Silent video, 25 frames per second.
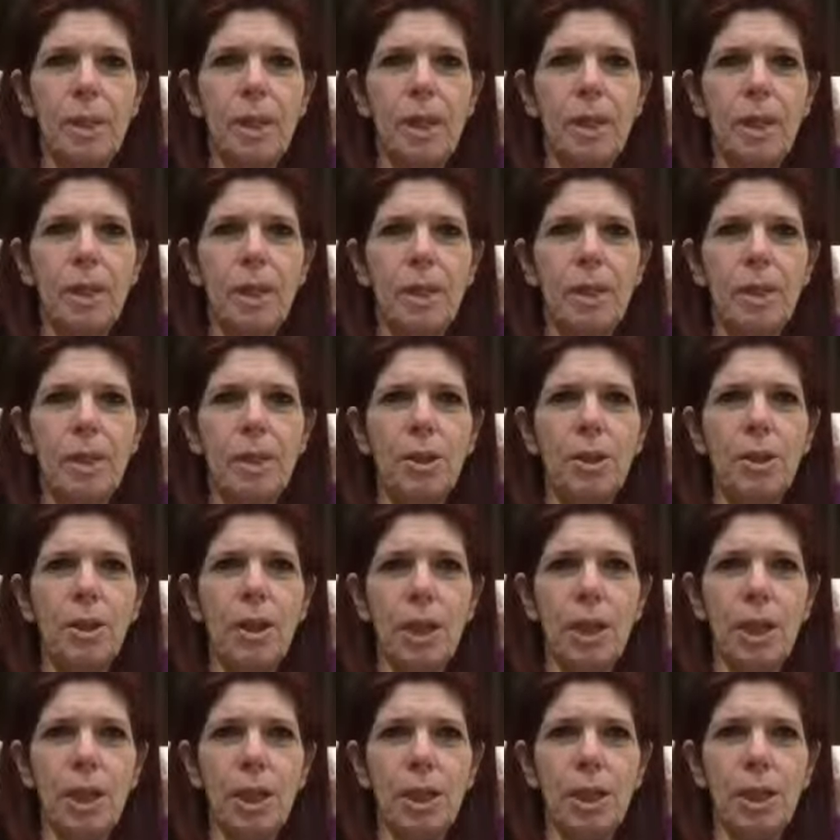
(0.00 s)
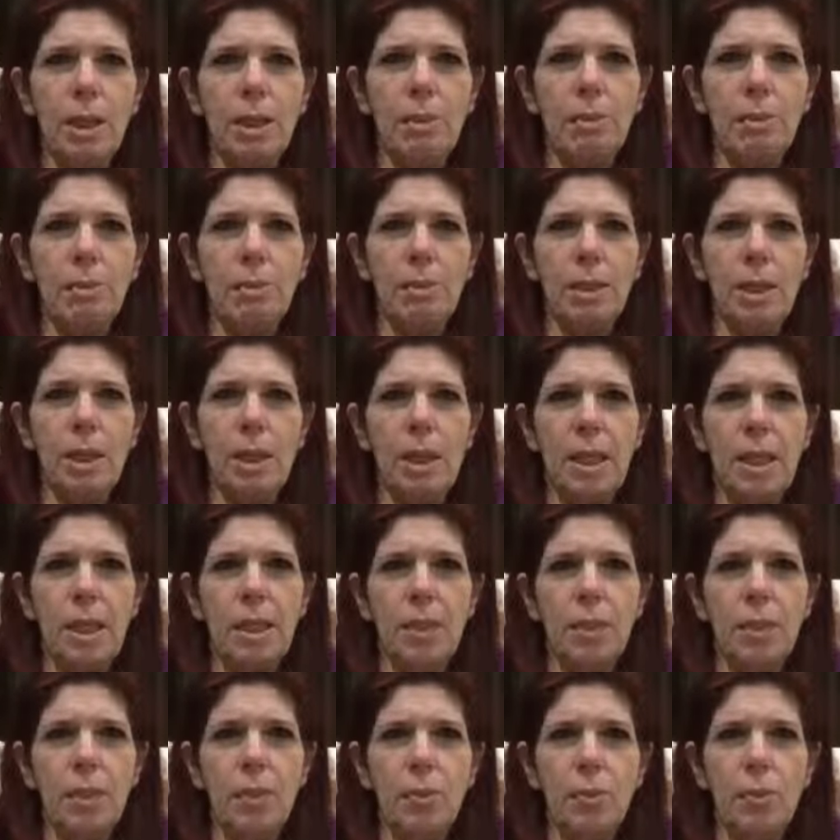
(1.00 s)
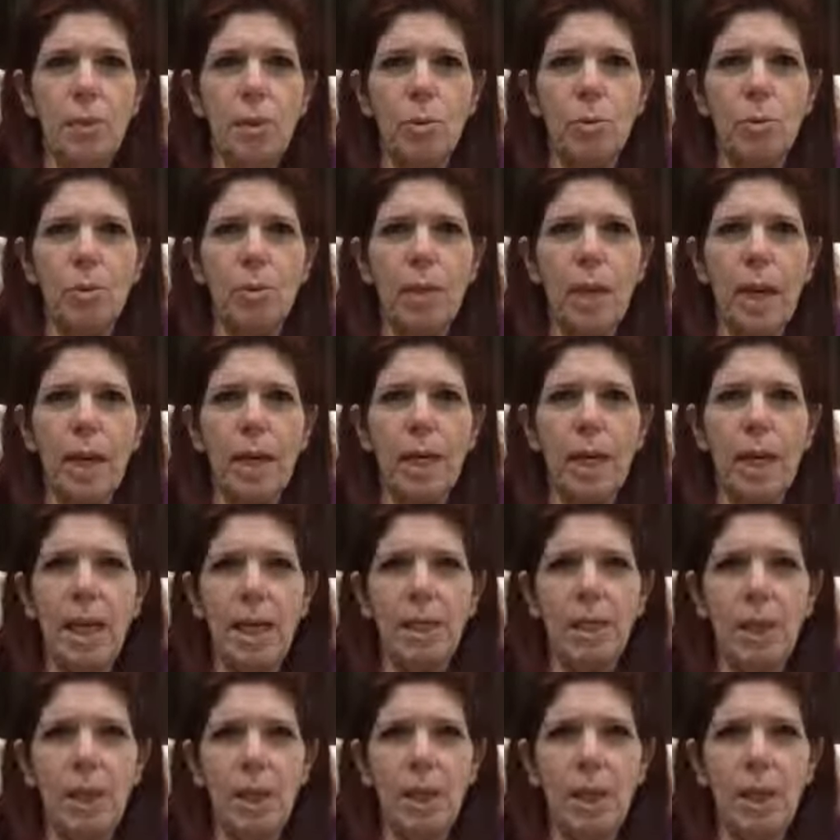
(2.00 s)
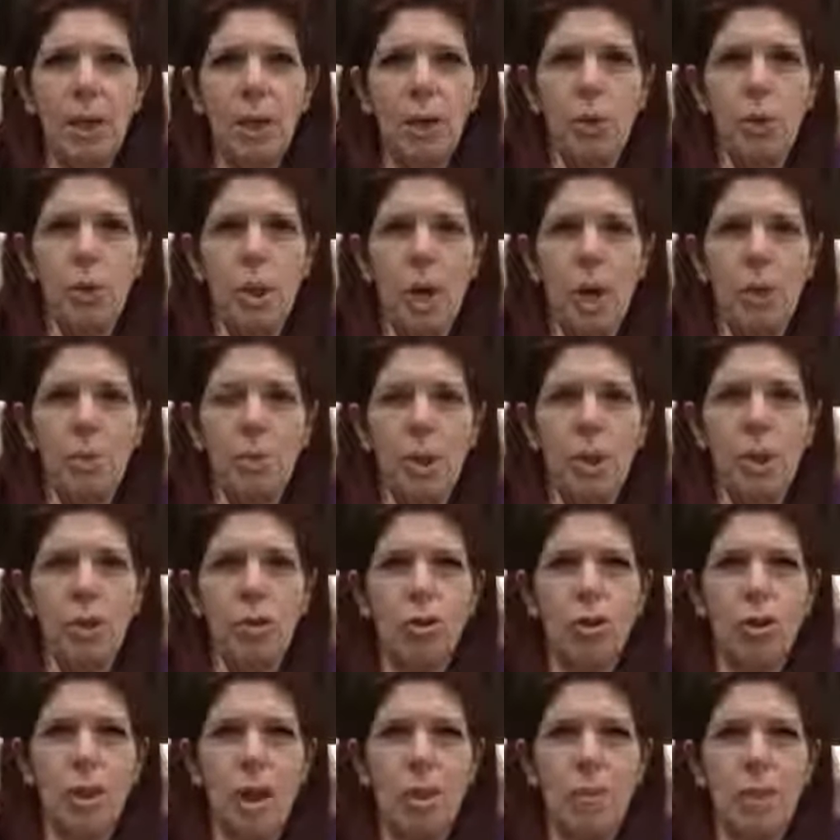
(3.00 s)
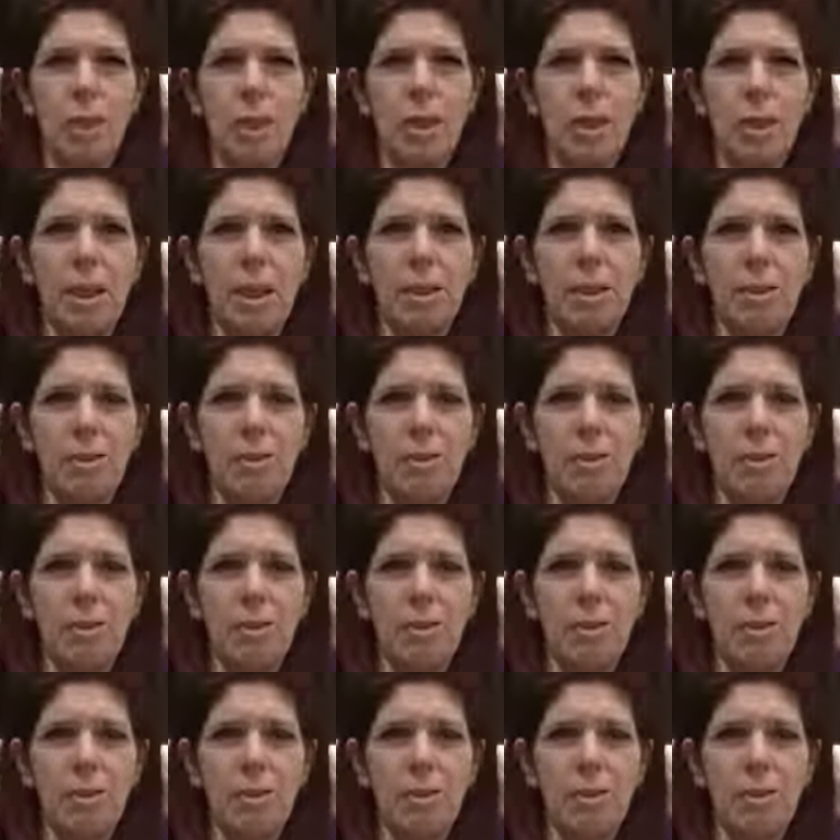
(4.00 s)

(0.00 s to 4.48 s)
in the darkness. in their rooms. I can't tell you how many traumatized